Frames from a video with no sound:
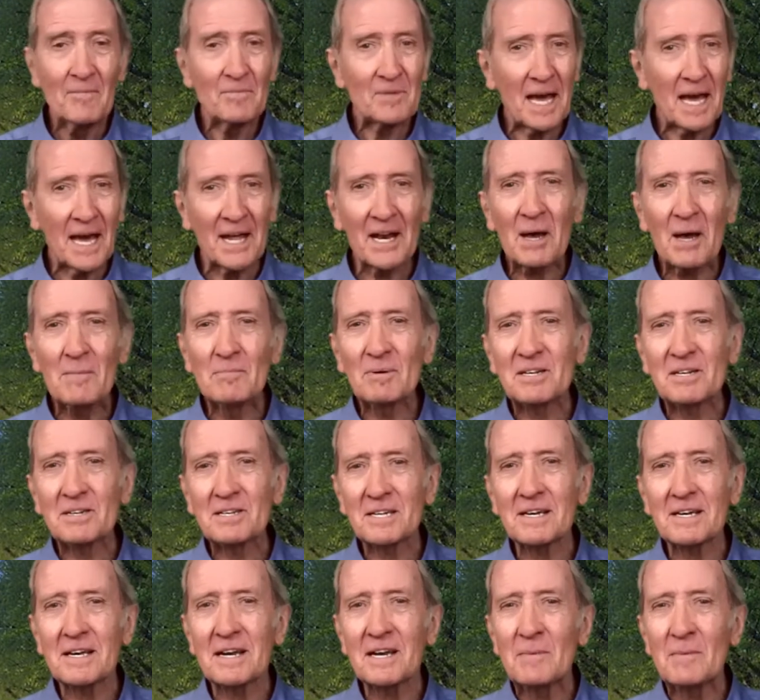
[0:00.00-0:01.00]
and I'm
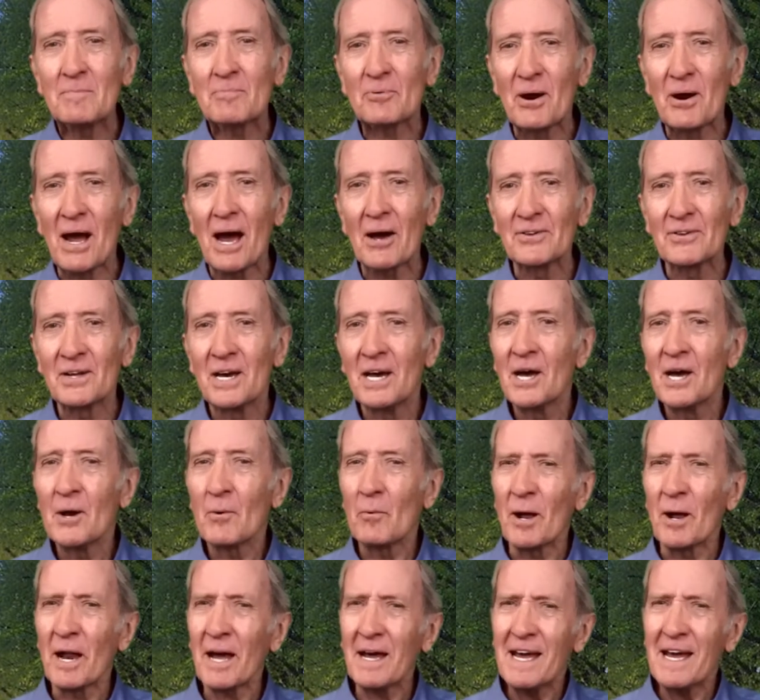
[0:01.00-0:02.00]
particularly proud
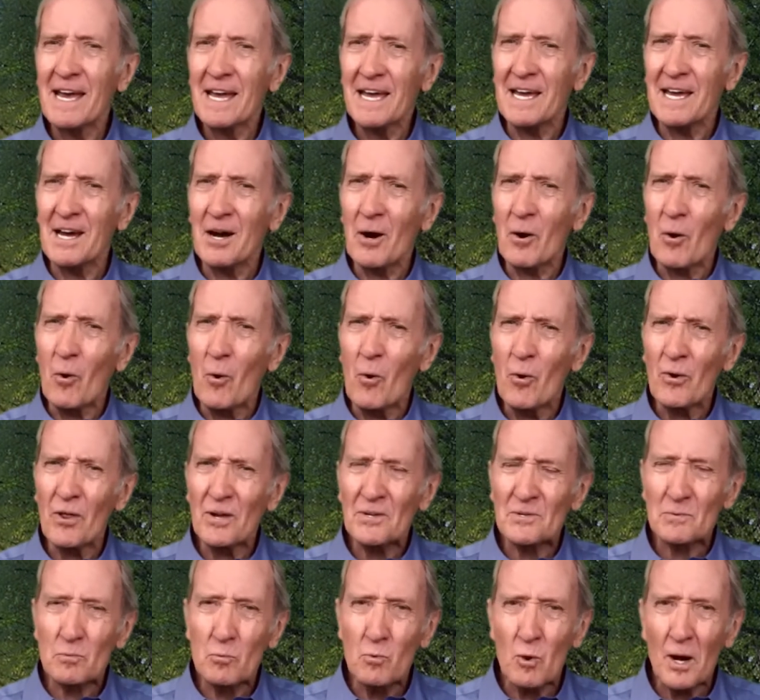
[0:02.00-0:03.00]
when I hear all those
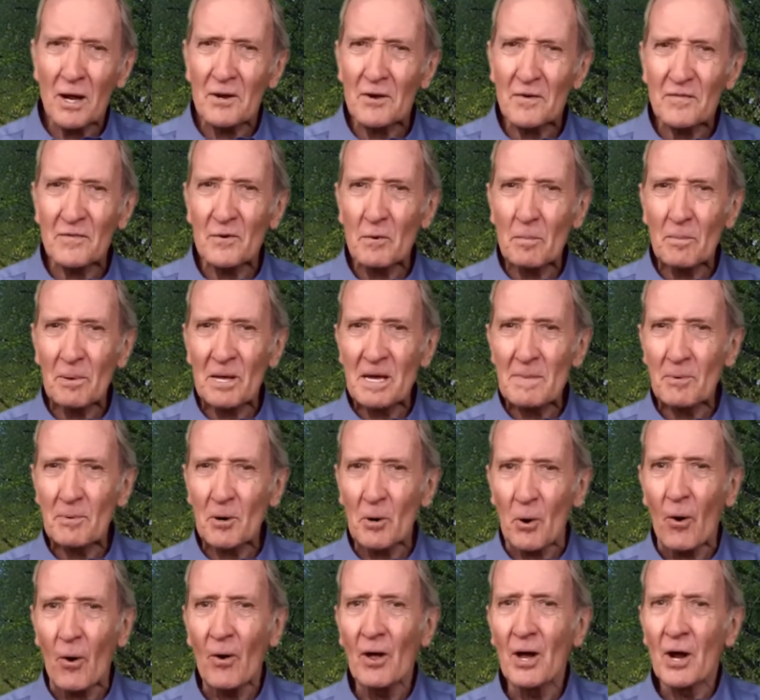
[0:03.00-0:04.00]
wonderful people